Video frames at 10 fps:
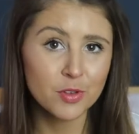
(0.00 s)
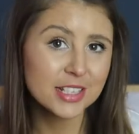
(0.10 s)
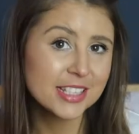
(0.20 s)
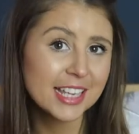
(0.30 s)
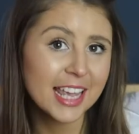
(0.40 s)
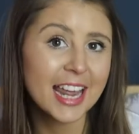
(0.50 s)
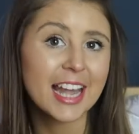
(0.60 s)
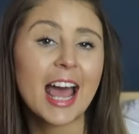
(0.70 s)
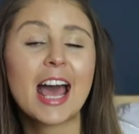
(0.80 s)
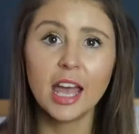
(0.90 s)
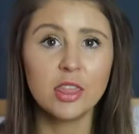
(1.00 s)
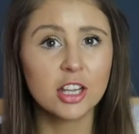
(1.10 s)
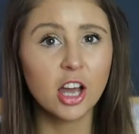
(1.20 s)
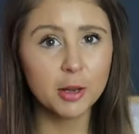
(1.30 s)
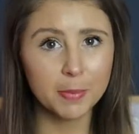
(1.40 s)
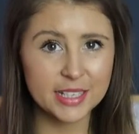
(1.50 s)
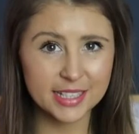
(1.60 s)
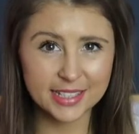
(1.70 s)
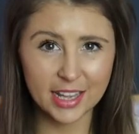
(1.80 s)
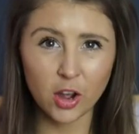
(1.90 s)
investing in and the kind of
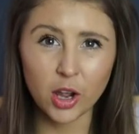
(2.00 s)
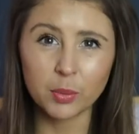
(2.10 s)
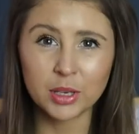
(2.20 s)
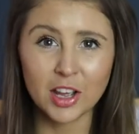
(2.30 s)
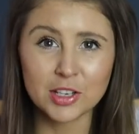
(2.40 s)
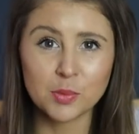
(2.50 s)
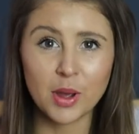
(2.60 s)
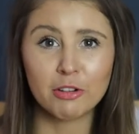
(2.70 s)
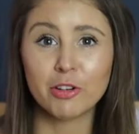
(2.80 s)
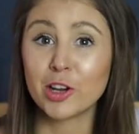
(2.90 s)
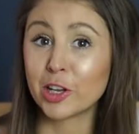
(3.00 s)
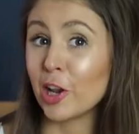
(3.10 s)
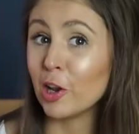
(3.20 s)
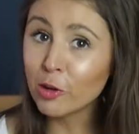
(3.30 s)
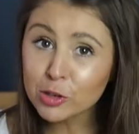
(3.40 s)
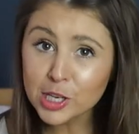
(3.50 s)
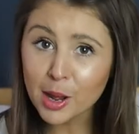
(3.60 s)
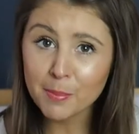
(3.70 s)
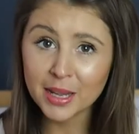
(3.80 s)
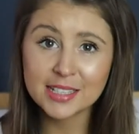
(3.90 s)
pieces that I would like to wear on like a
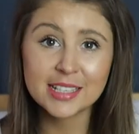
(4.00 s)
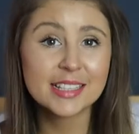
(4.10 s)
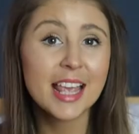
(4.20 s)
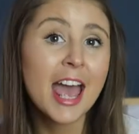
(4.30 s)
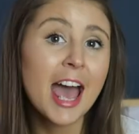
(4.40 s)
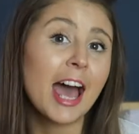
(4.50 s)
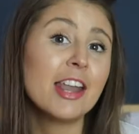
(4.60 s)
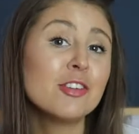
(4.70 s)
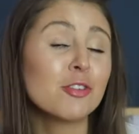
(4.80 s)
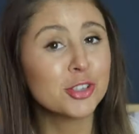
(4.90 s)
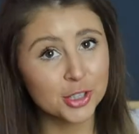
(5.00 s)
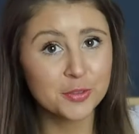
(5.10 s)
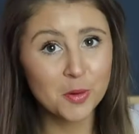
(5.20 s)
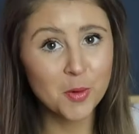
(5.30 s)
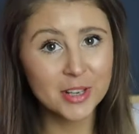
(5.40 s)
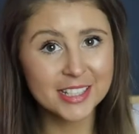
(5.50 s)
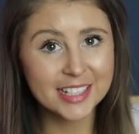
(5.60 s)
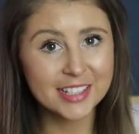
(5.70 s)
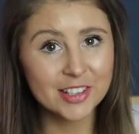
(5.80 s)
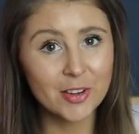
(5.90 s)
long-term basis and not just for one
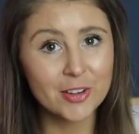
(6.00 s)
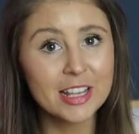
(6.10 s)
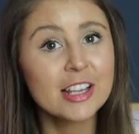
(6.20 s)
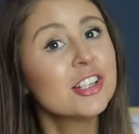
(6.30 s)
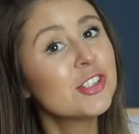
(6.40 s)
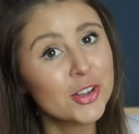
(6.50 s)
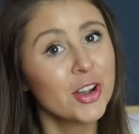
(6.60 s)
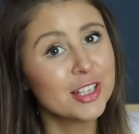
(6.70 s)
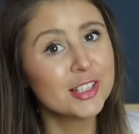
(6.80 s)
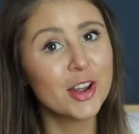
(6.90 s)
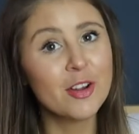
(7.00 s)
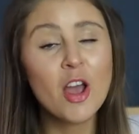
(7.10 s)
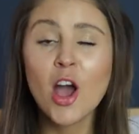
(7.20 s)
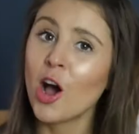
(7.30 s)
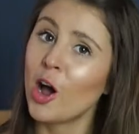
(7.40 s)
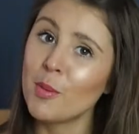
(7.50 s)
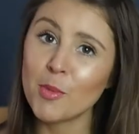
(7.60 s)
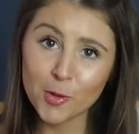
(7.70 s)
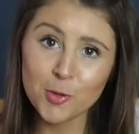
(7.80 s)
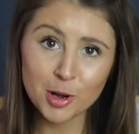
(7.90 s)
season only because you guys know
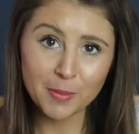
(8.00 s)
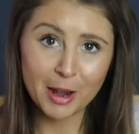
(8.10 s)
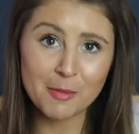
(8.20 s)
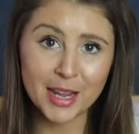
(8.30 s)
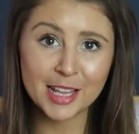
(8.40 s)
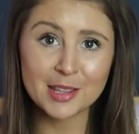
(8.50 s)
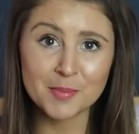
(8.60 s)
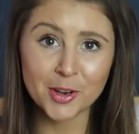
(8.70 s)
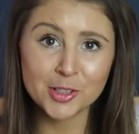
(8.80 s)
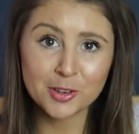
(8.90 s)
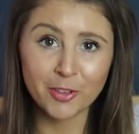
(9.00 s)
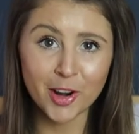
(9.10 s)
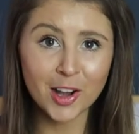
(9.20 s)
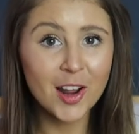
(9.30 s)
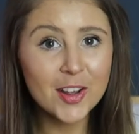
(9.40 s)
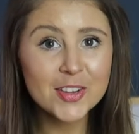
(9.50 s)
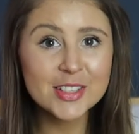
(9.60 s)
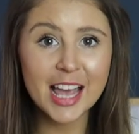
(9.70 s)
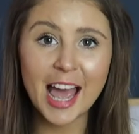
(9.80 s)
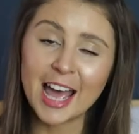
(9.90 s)
I'm all about making the most of our
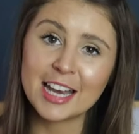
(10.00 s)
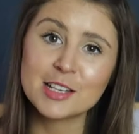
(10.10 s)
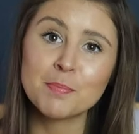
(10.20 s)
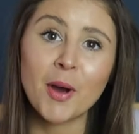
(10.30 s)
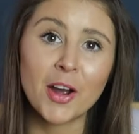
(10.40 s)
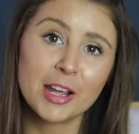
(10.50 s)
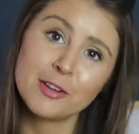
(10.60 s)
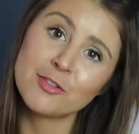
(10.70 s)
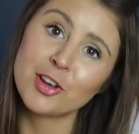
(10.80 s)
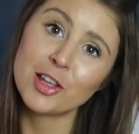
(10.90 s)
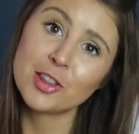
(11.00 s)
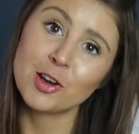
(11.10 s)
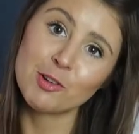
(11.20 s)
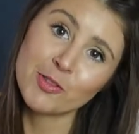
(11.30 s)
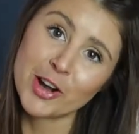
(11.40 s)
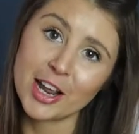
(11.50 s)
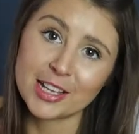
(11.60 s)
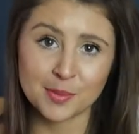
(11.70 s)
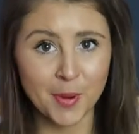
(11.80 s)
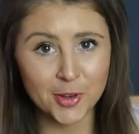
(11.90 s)
clothes and buying for the long run
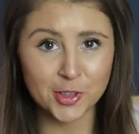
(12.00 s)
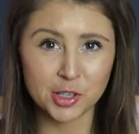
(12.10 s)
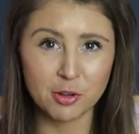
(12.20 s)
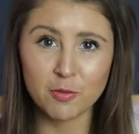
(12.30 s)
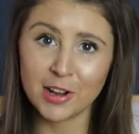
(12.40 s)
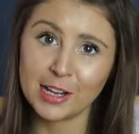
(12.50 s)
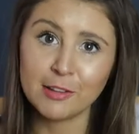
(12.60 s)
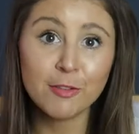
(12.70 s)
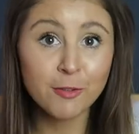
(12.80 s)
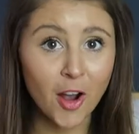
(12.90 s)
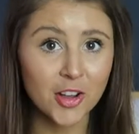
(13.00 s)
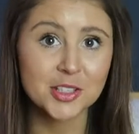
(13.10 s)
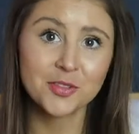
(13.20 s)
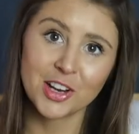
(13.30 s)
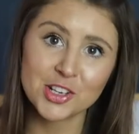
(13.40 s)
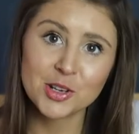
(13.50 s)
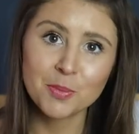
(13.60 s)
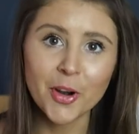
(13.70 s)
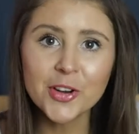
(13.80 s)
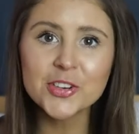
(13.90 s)
as opposed to a really fast fashion
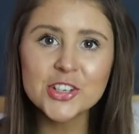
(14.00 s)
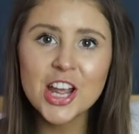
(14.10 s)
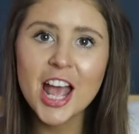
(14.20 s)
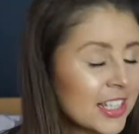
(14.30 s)
approach.